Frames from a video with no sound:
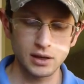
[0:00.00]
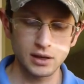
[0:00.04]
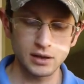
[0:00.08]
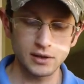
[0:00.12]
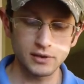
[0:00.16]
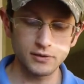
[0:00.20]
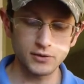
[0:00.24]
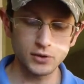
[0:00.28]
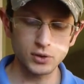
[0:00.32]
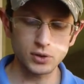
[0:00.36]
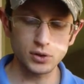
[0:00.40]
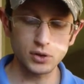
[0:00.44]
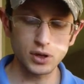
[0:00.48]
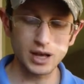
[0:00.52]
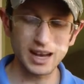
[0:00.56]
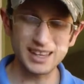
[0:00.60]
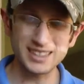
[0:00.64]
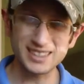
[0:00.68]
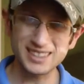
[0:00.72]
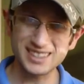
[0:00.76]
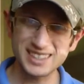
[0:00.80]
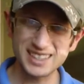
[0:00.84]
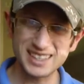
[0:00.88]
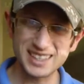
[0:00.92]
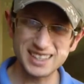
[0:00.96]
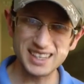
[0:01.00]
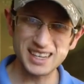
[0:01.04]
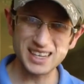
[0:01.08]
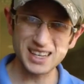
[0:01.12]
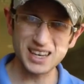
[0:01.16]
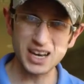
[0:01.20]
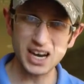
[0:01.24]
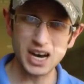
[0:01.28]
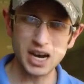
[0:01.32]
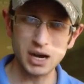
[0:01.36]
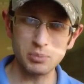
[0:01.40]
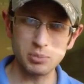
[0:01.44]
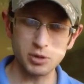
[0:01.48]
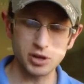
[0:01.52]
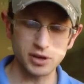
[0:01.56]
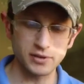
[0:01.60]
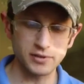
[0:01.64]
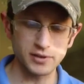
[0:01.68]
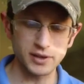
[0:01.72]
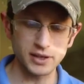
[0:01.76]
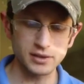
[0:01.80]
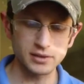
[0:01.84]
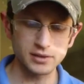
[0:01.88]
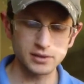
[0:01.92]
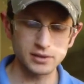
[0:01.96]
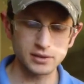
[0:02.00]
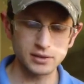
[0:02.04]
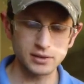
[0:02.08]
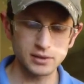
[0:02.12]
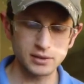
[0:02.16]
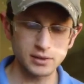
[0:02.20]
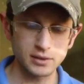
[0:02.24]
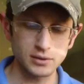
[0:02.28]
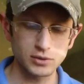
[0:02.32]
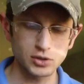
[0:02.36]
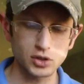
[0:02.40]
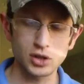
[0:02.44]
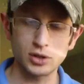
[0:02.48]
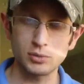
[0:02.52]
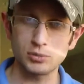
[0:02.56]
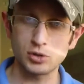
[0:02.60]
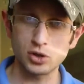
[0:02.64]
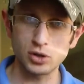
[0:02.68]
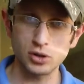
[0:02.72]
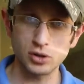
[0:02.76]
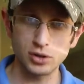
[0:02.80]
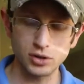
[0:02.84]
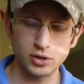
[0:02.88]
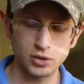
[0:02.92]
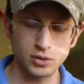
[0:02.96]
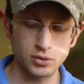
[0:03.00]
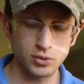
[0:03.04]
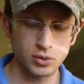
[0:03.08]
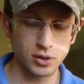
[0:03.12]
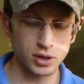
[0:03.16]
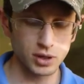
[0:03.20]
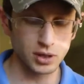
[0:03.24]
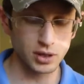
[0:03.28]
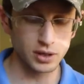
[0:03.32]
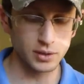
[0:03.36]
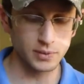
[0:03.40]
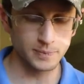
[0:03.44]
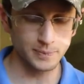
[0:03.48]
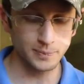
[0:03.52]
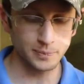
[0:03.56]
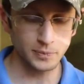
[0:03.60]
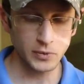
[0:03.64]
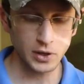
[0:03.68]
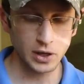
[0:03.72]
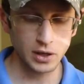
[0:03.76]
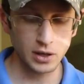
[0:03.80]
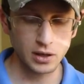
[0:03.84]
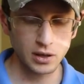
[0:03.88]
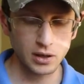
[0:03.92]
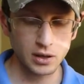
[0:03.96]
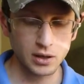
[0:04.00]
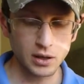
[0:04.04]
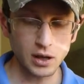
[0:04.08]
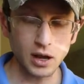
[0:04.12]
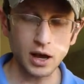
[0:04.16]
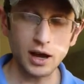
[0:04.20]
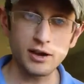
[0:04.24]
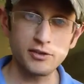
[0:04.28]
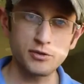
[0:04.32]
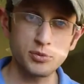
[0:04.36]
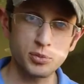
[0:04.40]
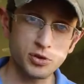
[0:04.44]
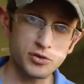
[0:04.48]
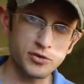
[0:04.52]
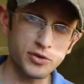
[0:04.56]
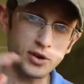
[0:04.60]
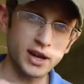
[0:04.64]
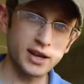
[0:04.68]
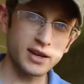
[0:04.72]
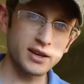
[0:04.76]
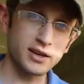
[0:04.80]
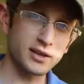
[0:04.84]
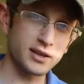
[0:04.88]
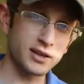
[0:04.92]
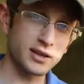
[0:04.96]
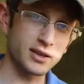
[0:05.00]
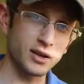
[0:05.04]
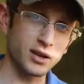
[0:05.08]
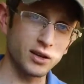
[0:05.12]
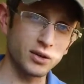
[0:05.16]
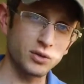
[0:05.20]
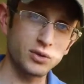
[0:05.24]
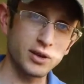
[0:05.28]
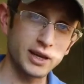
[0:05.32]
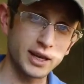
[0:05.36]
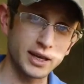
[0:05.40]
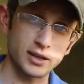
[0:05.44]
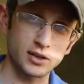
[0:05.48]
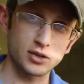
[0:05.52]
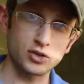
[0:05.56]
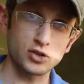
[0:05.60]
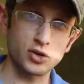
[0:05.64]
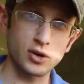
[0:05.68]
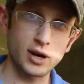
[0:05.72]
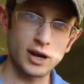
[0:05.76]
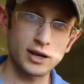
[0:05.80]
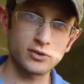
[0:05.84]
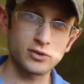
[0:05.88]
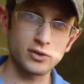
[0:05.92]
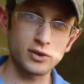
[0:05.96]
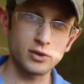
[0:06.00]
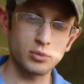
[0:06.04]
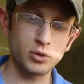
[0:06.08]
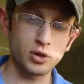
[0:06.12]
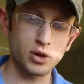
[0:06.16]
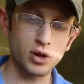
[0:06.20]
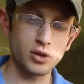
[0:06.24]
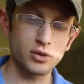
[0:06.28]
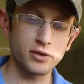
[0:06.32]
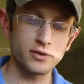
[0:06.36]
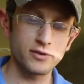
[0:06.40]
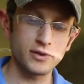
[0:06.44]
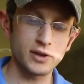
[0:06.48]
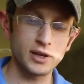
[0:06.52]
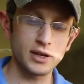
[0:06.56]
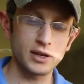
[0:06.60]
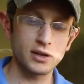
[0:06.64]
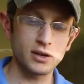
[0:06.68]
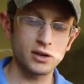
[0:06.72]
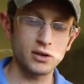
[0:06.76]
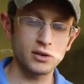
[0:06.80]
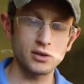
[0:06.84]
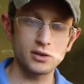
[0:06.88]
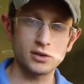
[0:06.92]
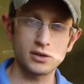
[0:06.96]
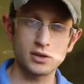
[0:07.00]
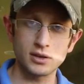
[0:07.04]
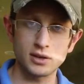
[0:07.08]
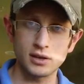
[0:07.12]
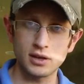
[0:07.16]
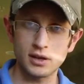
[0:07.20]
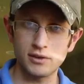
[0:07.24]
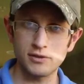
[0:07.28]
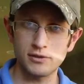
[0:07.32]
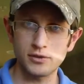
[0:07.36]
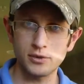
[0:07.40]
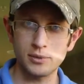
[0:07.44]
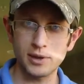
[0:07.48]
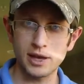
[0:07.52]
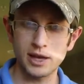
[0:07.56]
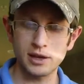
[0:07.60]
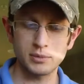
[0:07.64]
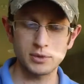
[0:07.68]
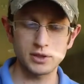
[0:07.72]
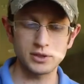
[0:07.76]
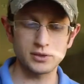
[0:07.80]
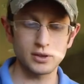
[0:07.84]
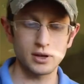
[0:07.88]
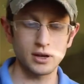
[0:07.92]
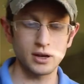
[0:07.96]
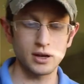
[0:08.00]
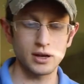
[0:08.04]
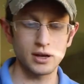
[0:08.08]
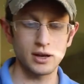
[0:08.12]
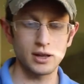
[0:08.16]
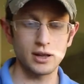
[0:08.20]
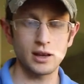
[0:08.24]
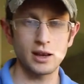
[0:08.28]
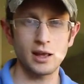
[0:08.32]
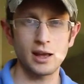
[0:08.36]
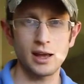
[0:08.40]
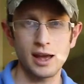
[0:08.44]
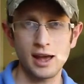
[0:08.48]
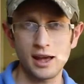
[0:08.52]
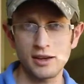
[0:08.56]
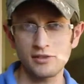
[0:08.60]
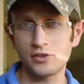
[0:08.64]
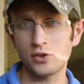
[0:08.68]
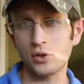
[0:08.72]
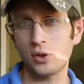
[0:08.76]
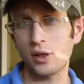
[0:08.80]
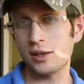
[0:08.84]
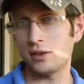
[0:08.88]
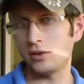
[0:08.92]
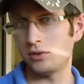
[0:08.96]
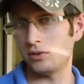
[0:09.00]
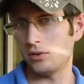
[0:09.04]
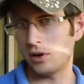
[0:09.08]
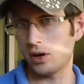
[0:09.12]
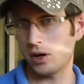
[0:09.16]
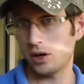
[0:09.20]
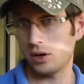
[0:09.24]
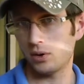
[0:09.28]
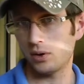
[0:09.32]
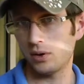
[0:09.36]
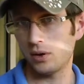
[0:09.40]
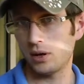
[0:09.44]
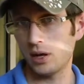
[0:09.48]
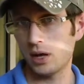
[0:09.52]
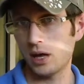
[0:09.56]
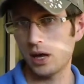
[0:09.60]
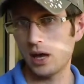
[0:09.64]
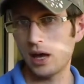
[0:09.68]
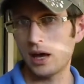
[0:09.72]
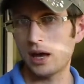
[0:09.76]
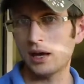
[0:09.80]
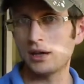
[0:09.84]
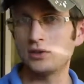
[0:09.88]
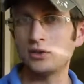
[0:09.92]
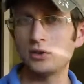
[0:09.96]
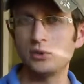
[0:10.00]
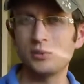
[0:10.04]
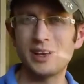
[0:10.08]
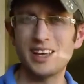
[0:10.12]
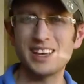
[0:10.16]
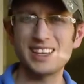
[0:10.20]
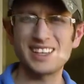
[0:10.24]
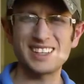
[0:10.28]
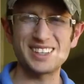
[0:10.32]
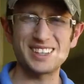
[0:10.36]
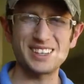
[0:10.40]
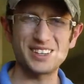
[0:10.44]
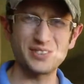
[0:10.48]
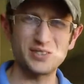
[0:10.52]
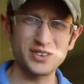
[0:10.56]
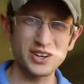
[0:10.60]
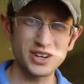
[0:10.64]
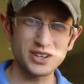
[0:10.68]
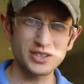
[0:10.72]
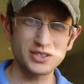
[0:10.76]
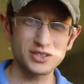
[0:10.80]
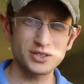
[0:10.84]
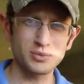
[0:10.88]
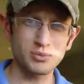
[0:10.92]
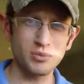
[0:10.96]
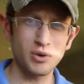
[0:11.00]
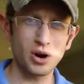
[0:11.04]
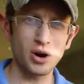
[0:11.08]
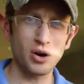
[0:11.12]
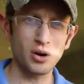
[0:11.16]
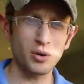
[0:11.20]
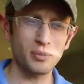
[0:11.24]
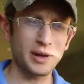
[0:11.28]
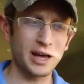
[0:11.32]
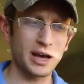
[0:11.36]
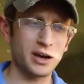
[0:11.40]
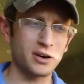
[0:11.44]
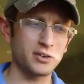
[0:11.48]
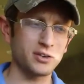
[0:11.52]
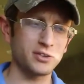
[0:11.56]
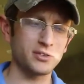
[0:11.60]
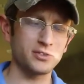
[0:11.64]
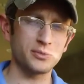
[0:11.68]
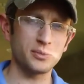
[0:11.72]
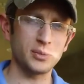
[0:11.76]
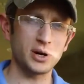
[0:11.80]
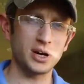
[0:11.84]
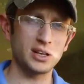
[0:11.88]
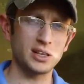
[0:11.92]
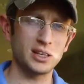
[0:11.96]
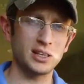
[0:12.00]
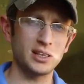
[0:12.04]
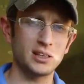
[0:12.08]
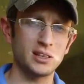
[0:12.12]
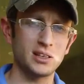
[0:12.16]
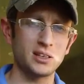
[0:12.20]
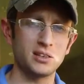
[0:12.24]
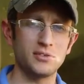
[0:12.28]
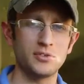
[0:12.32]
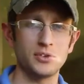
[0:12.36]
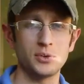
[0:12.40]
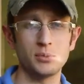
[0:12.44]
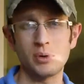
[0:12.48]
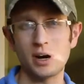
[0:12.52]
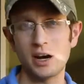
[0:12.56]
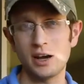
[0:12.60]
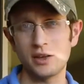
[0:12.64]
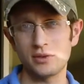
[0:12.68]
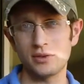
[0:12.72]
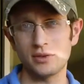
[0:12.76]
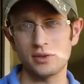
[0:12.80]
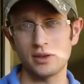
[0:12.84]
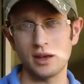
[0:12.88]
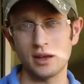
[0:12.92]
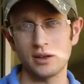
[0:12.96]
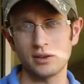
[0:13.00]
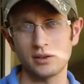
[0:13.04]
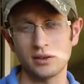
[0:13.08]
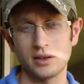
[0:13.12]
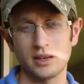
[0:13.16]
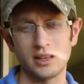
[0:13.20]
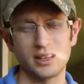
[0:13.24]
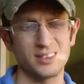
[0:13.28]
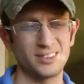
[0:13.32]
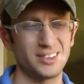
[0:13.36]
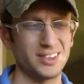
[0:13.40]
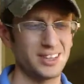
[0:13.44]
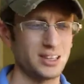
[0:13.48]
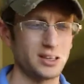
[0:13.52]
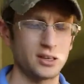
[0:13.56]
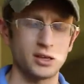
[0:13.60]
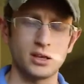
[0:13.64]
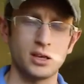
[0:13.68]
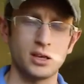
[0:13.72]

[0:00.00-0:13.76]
If you'd like to get a copy of this, which I'm sure you would, I've provided a link directly below the video. You can get it from Amazon, and I have to let you know, I do make a very small amount of money if you buy through that link, like